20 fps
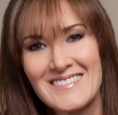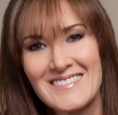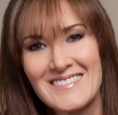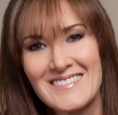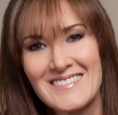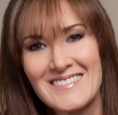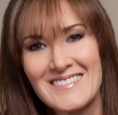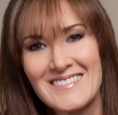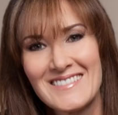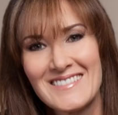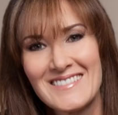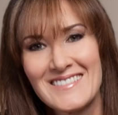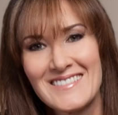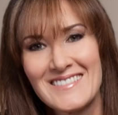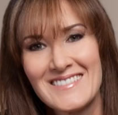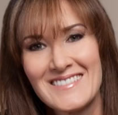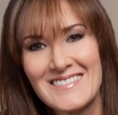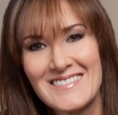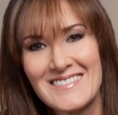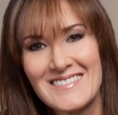
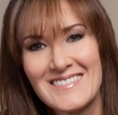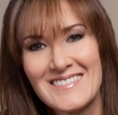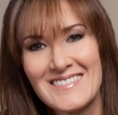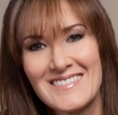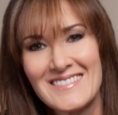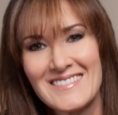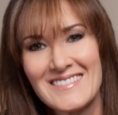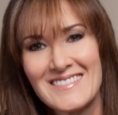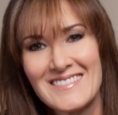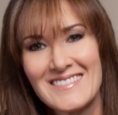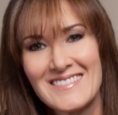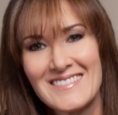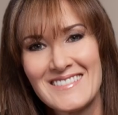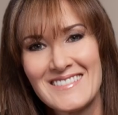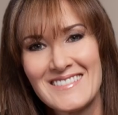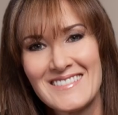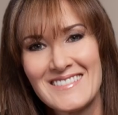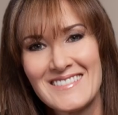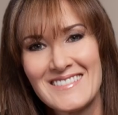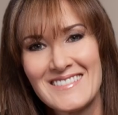
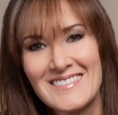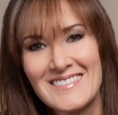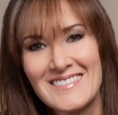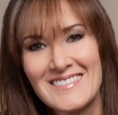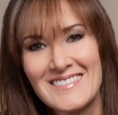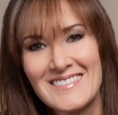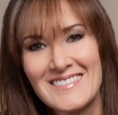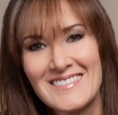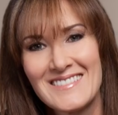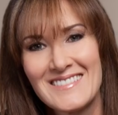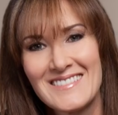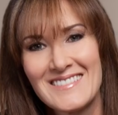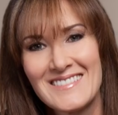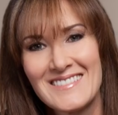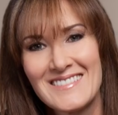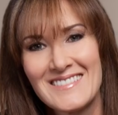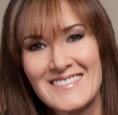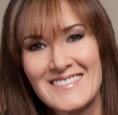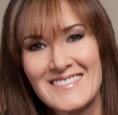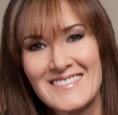
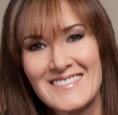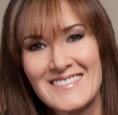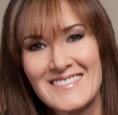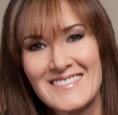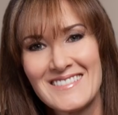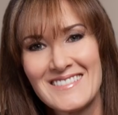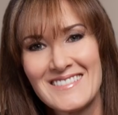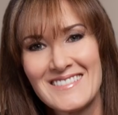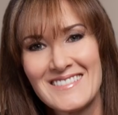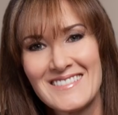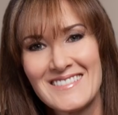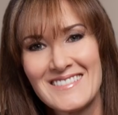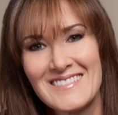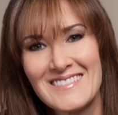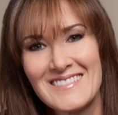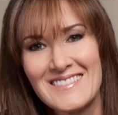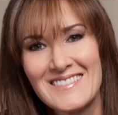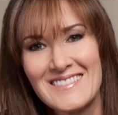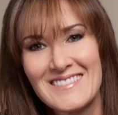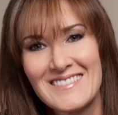
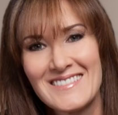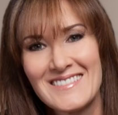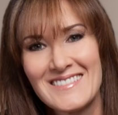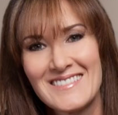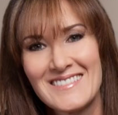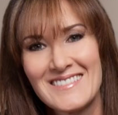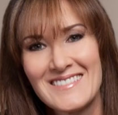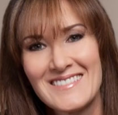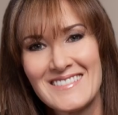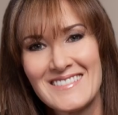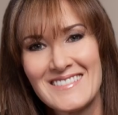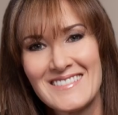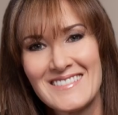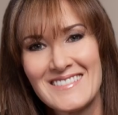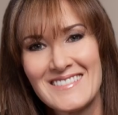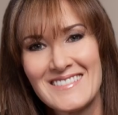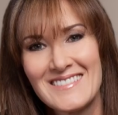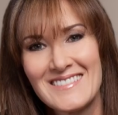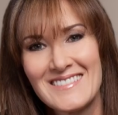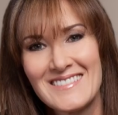
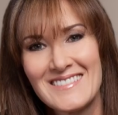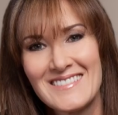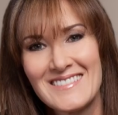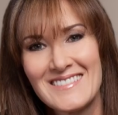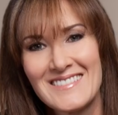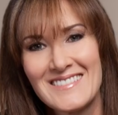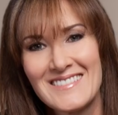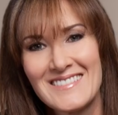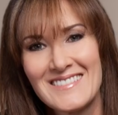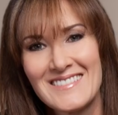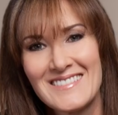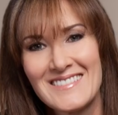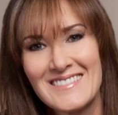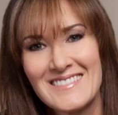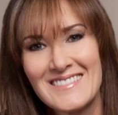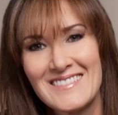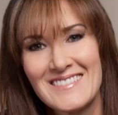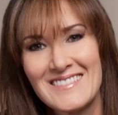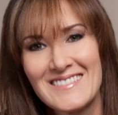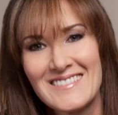
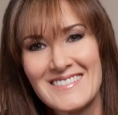[no speech]